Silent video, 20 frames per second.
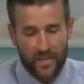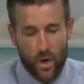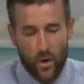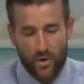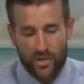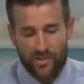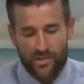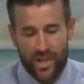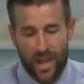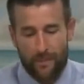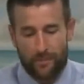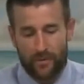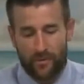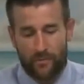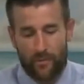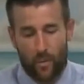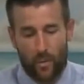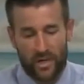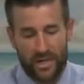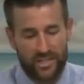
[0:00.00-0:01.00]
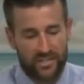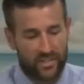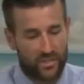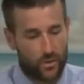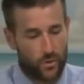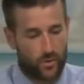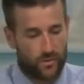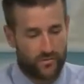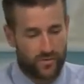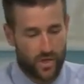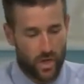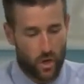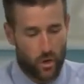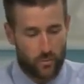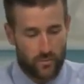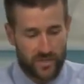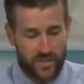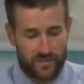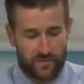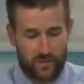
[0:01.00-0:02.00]
Go to chapter 42 of
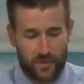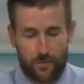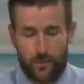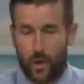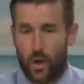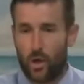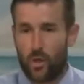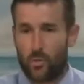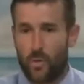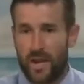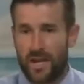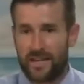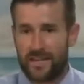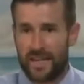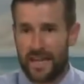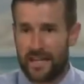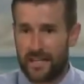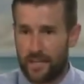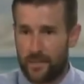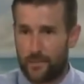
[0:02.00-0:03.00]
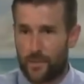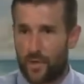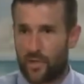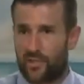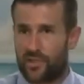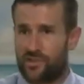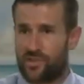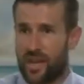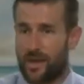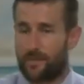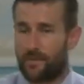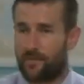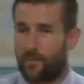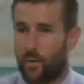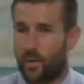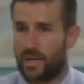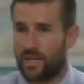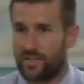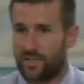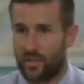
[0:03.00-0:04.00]
Job. Just flip all the way to the end of the book to chapter
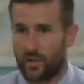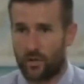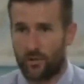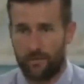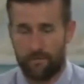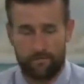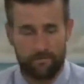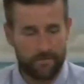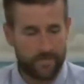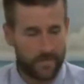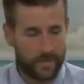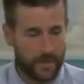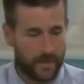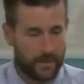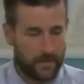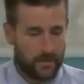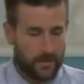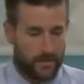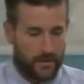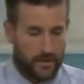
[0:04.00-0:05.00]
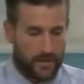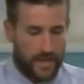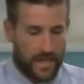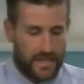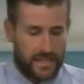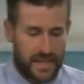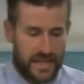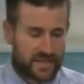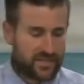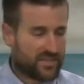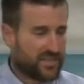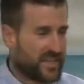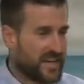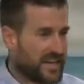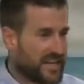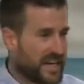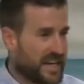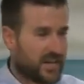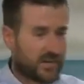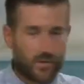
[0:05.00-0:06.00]
42. And I just
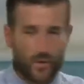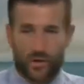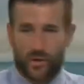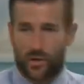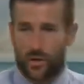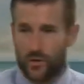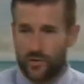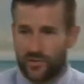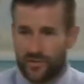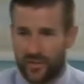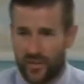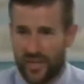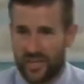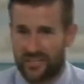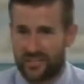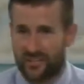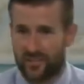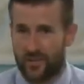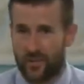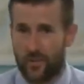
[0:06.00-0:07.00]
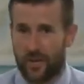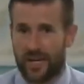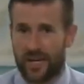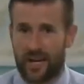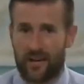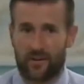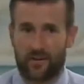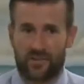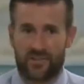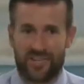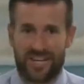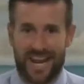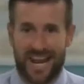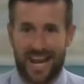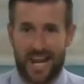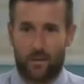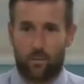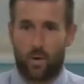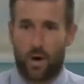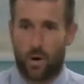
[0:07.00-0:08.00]
need to introduce this so that we can
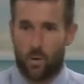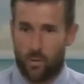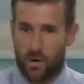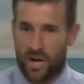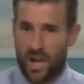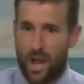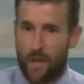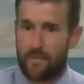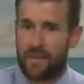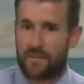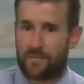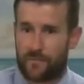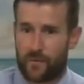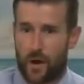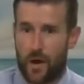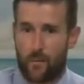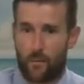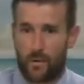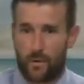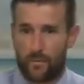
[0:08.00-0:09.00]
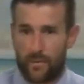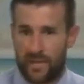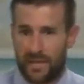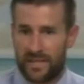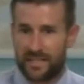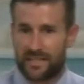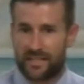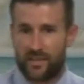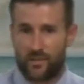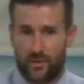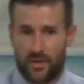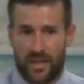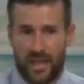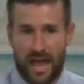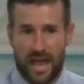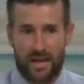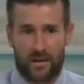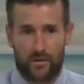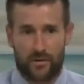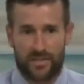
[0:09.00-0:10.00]
understand where we're coming from when we listen to
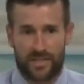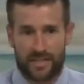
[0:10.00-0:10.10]
Elihu.